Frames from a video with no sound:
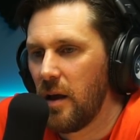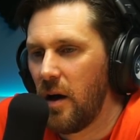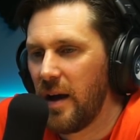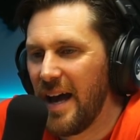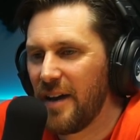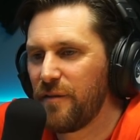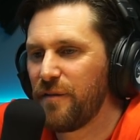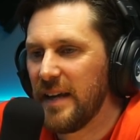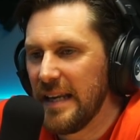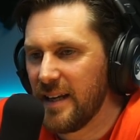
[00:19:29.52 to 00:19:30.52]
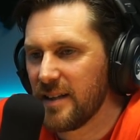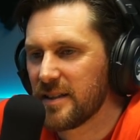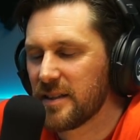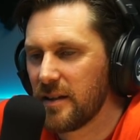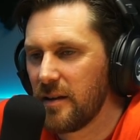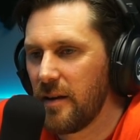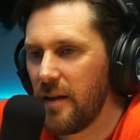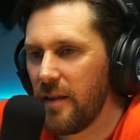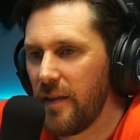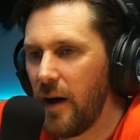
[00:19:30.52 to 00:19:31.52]
I had feelings
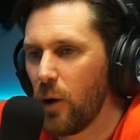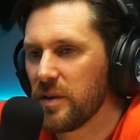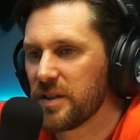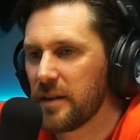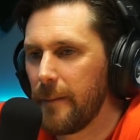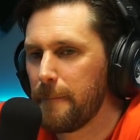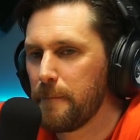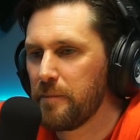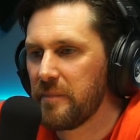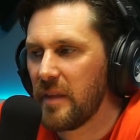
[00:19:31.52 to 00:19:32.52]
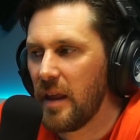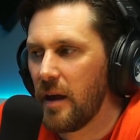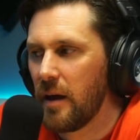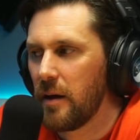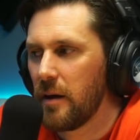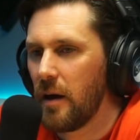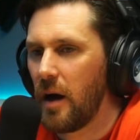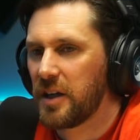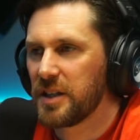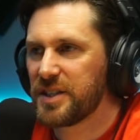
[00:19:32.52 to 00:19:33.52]
that I was
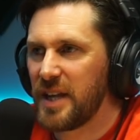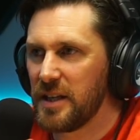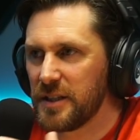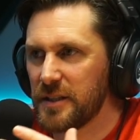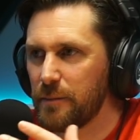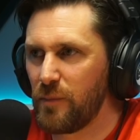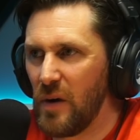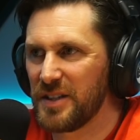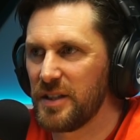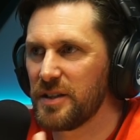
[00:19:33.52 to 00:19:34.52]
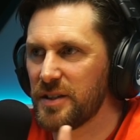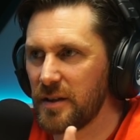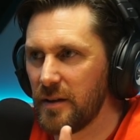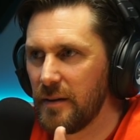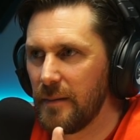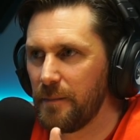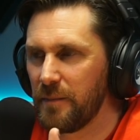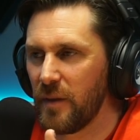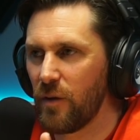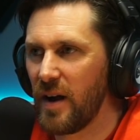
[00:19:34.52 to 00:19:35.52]
I could sense presence
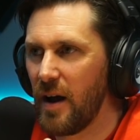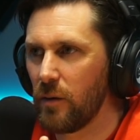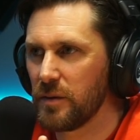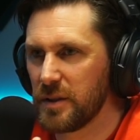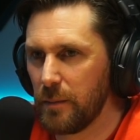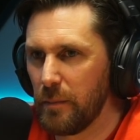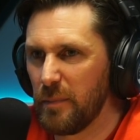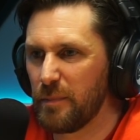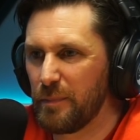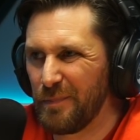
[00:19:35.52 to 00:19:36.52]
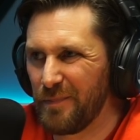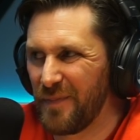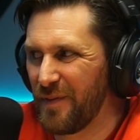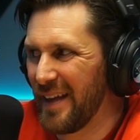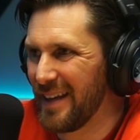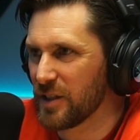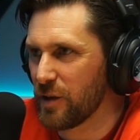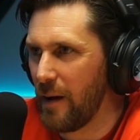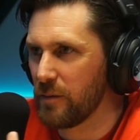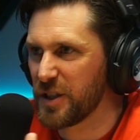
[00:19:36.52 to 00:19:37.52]
around things,
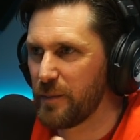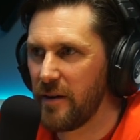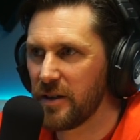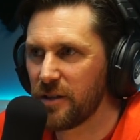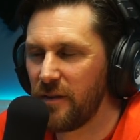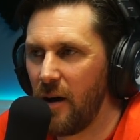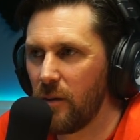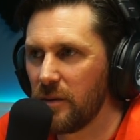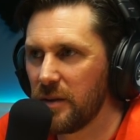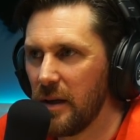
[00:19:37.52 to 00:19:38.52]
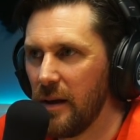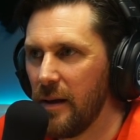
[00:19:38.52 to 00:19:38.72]
around spirits, around.